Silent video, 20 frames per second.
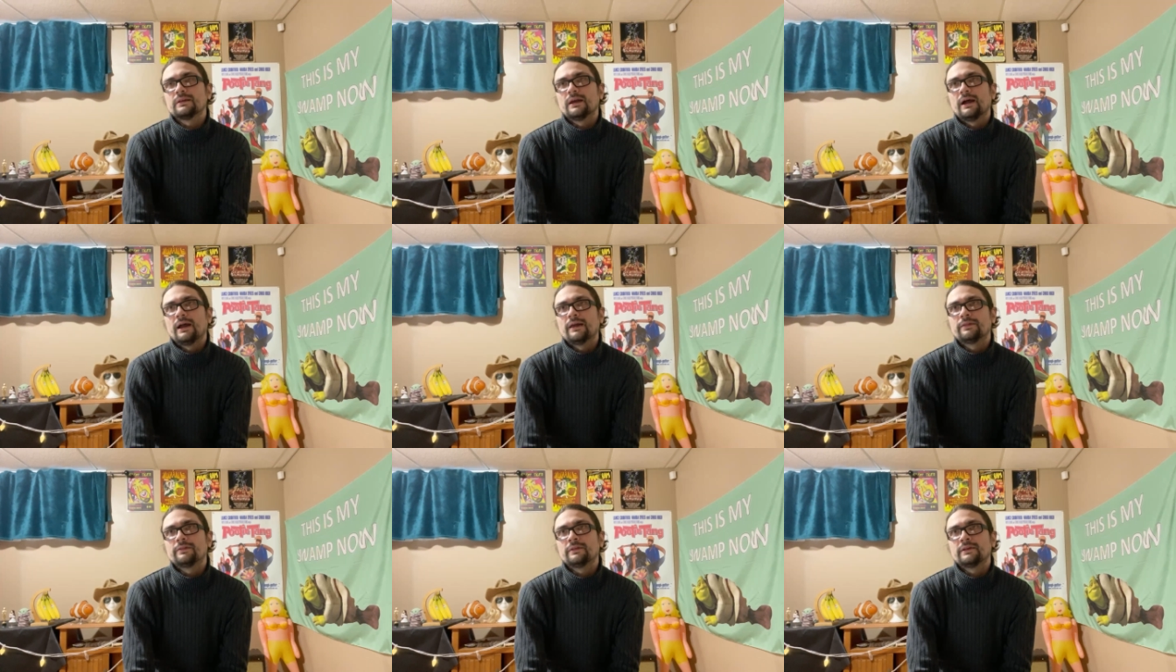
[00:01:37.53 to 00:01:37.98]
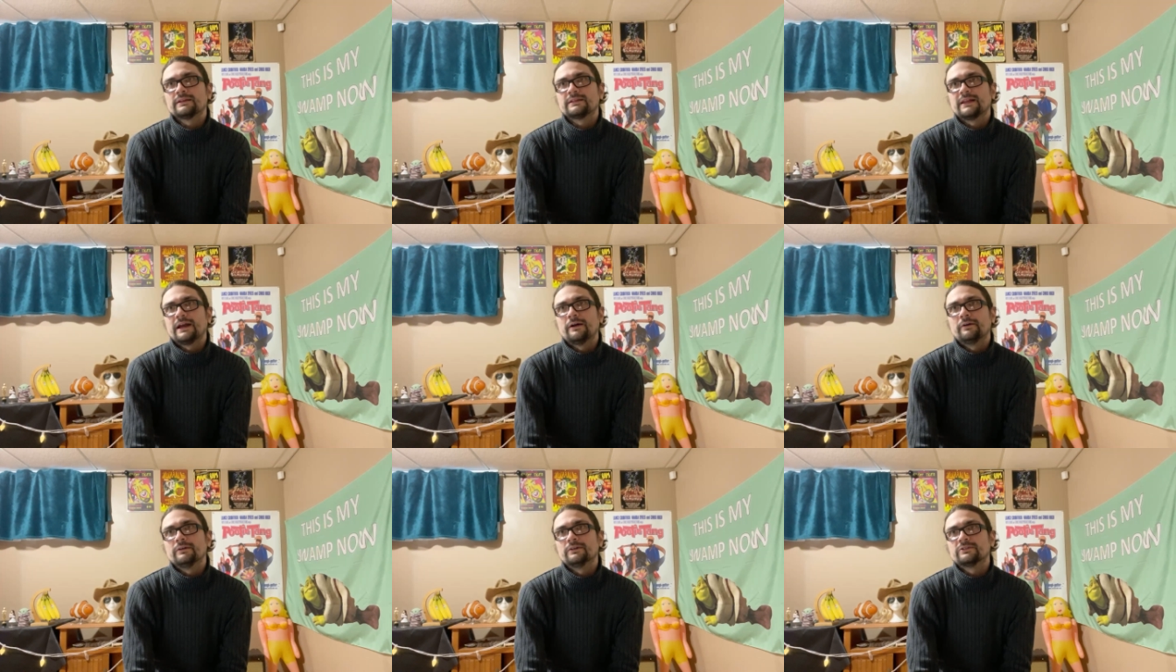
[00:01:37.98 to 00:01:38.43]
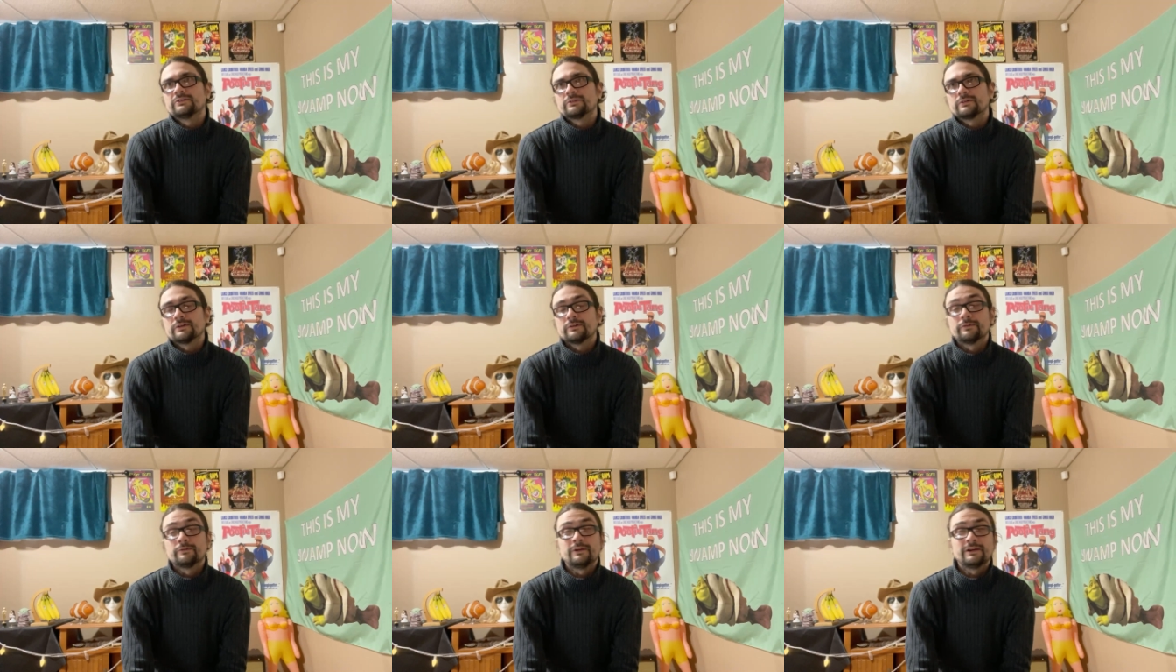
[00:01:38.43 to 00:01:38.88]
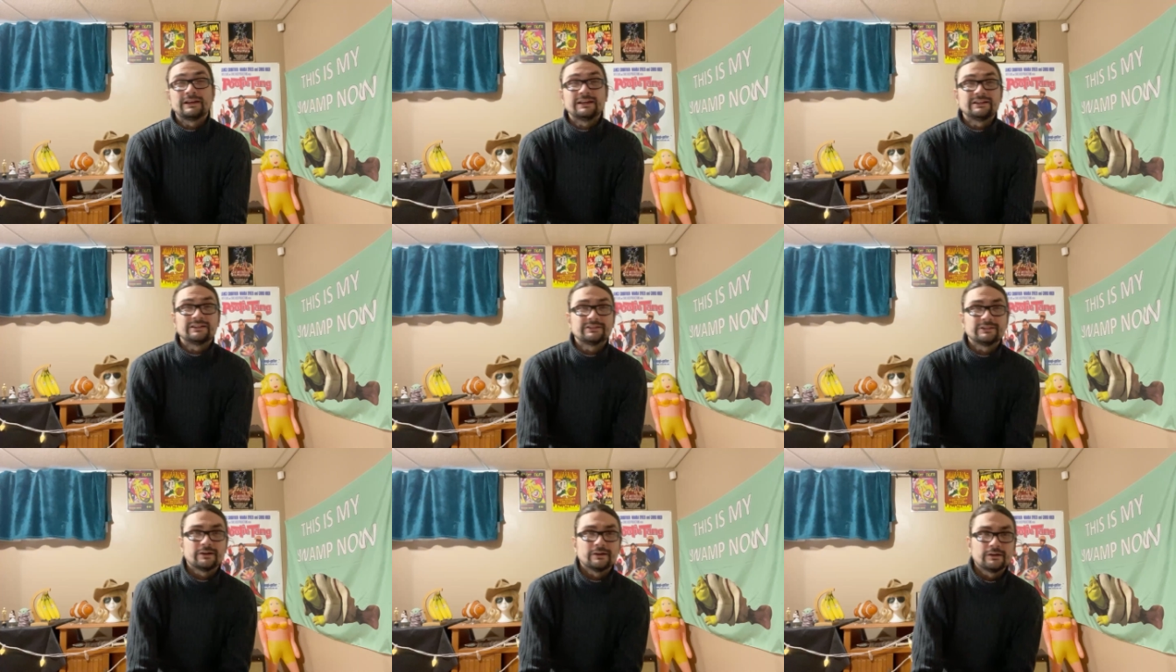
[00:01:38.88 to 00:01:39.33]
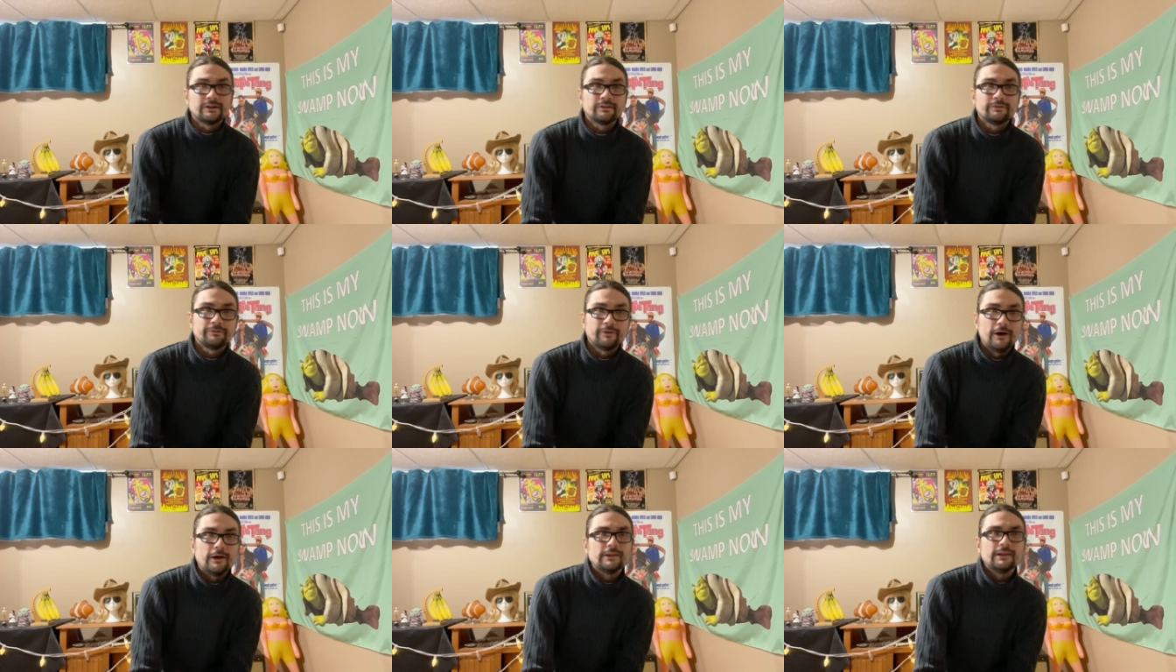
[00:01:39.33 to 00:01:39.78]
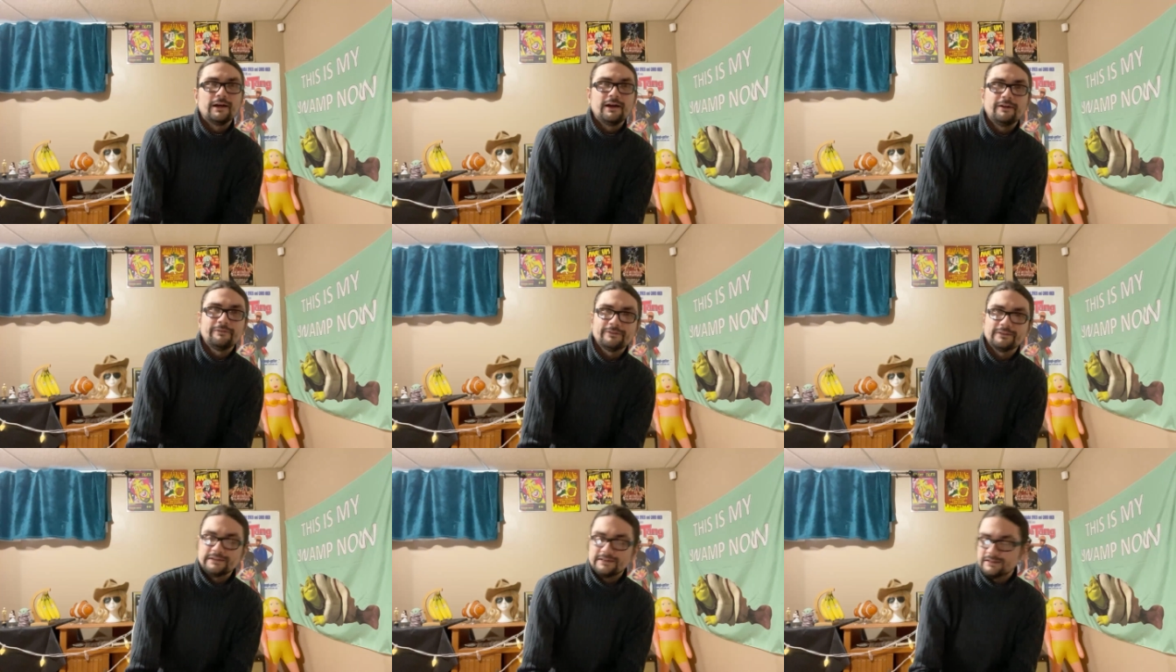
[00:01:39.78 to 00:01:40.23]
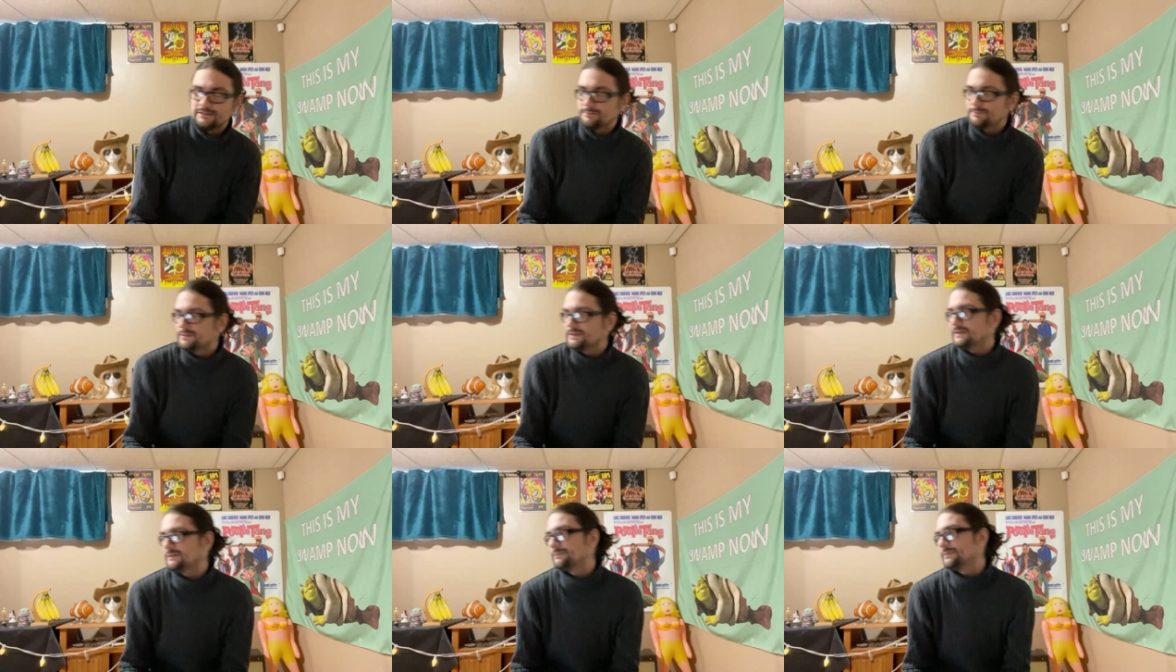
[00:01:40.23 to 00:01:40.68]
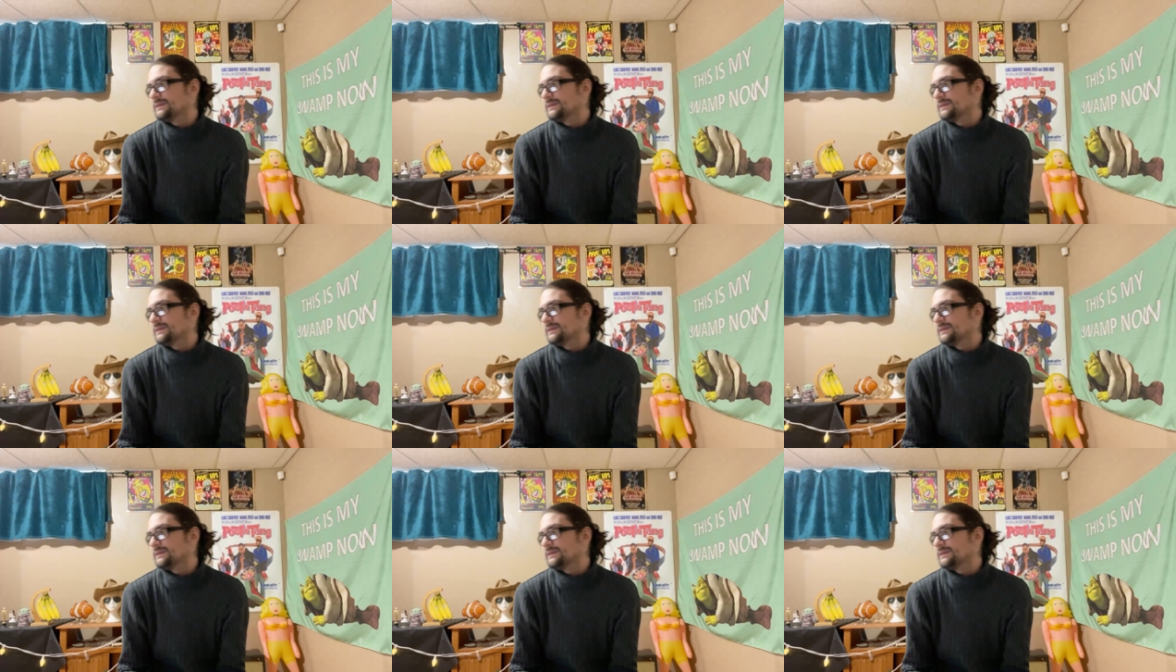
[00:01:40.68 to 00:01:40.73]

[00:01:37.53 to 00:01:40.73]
I think that was sort of when he started to fall off a little bit.